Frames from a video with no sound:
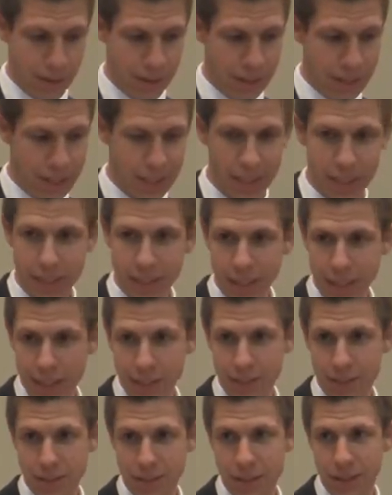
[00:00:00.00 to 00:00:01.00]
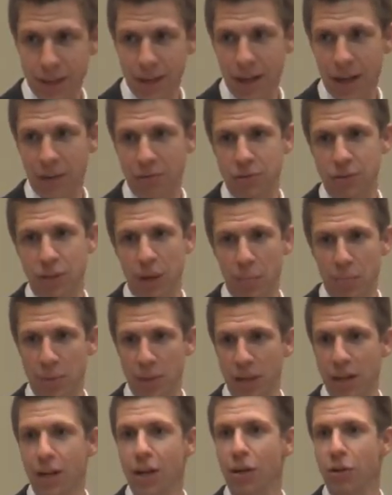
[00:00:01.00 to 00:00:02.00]
is in the list of
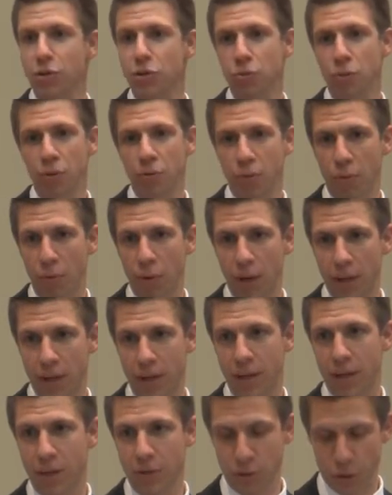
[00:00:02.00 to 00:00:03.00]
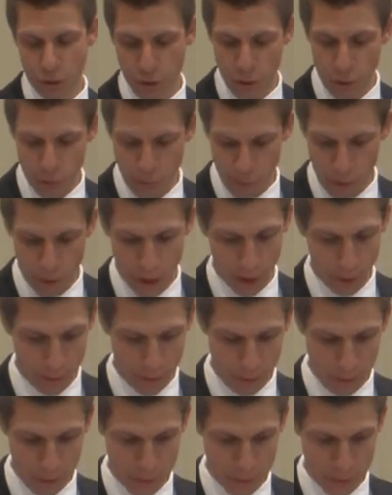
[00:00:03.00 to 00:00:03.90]
something to avoid, to go around.